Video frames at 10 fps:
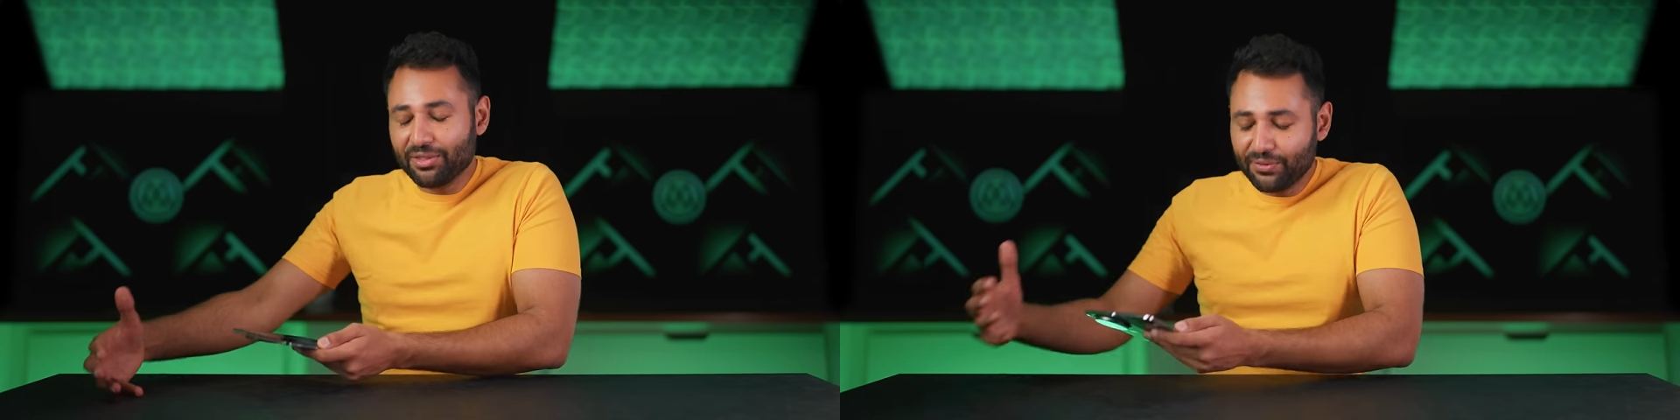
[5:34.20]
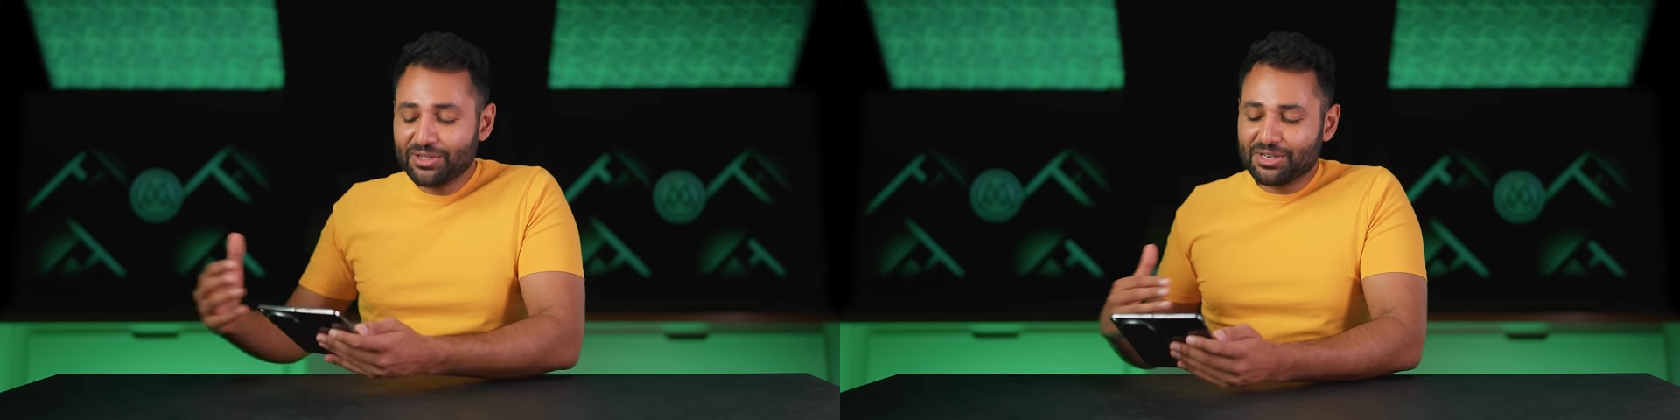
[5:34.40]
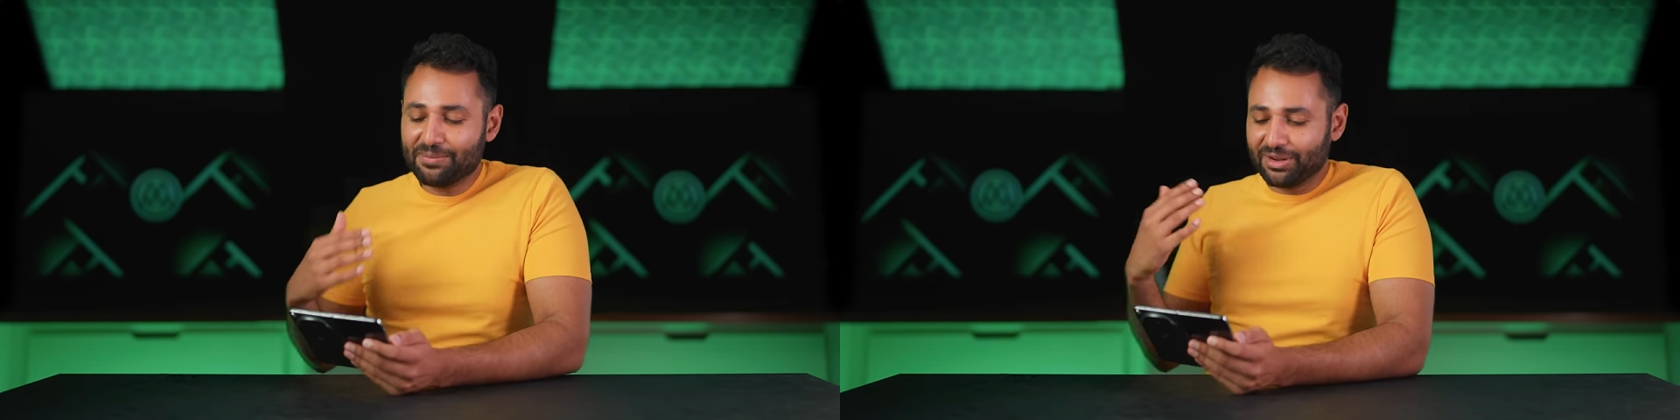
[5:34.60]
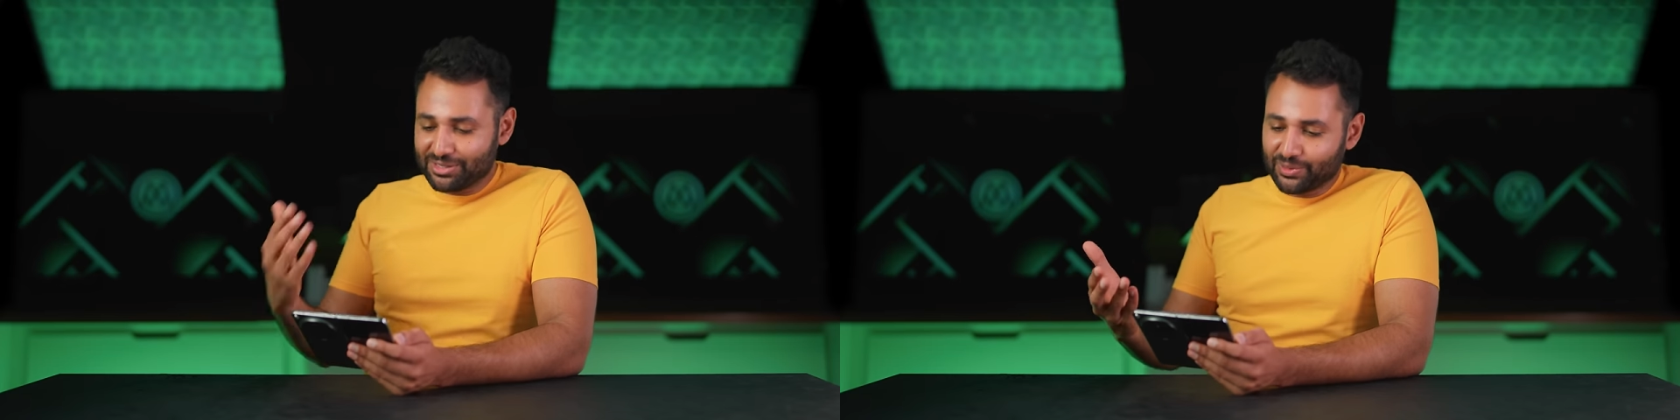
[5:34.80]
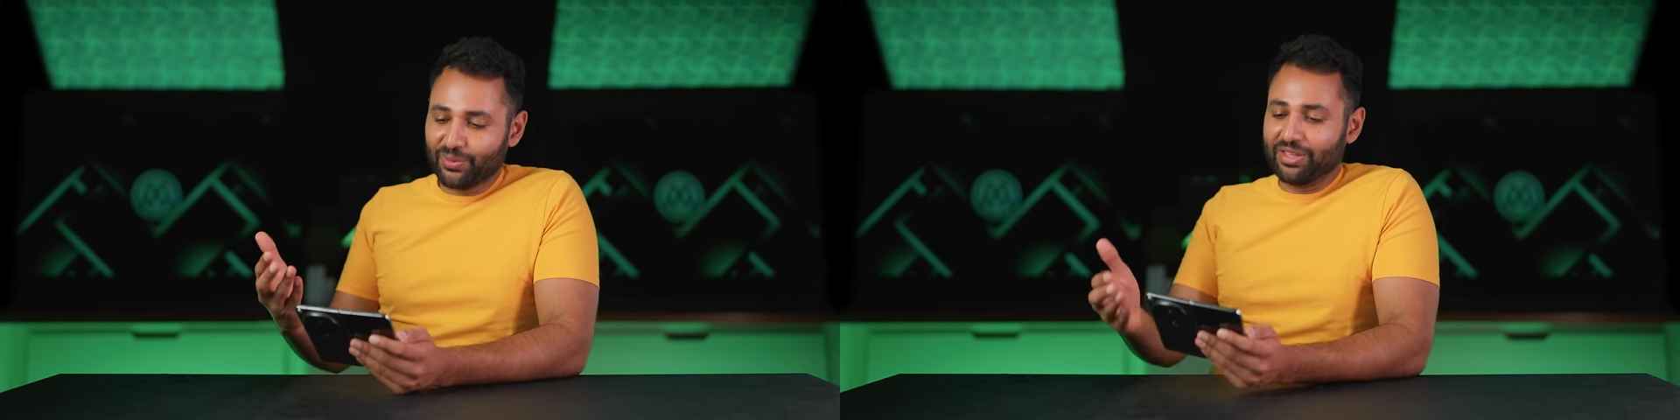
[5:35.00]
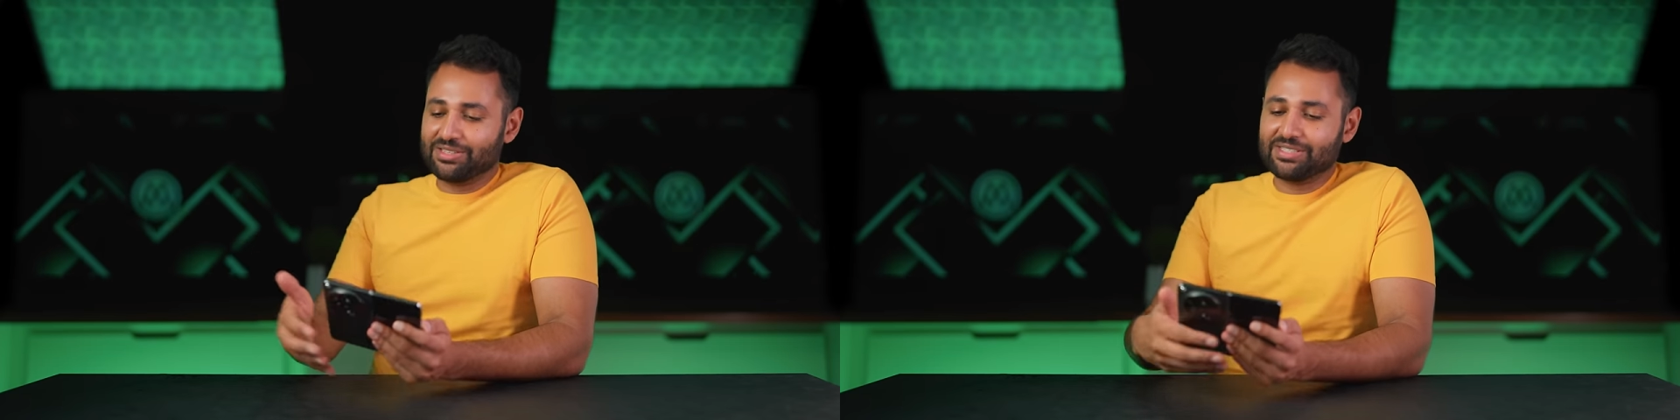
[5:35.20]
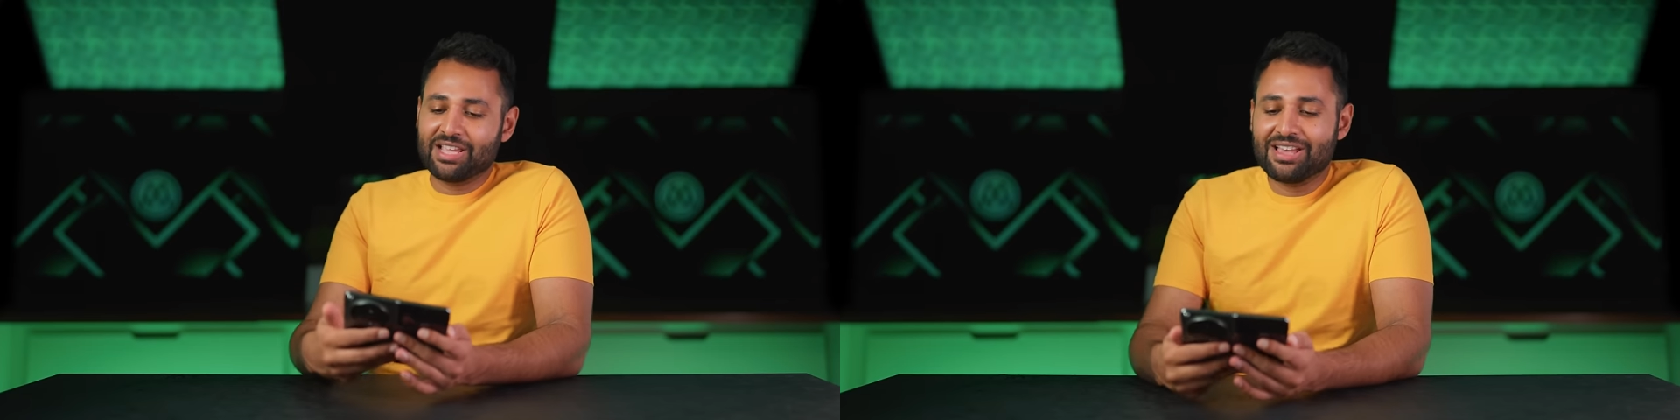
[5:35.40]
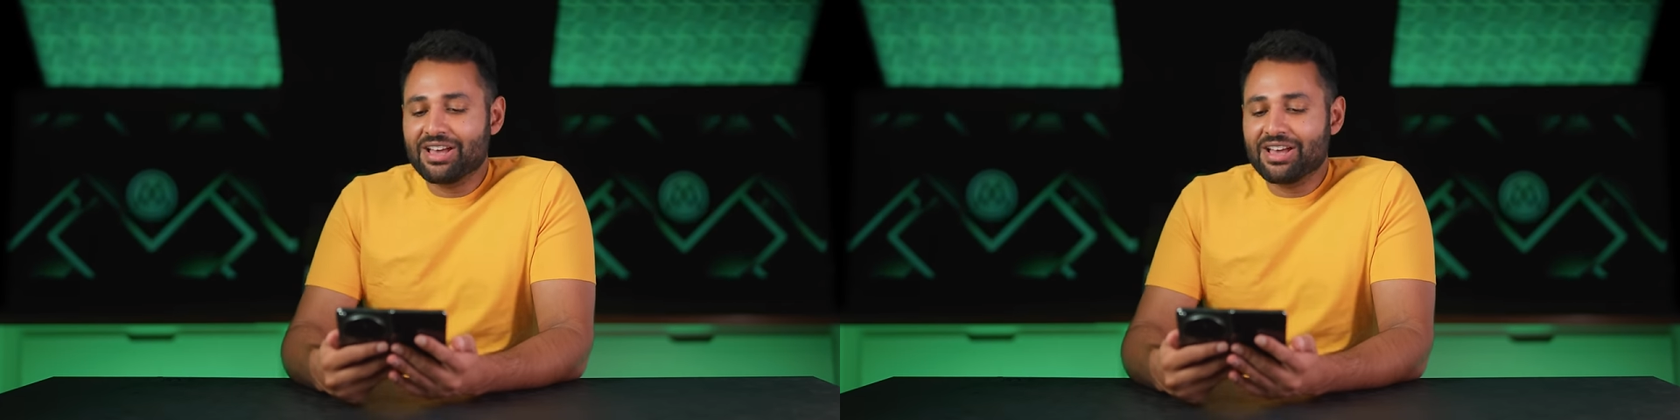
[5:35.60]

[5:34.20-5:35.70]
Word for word: And the first time that I saw this,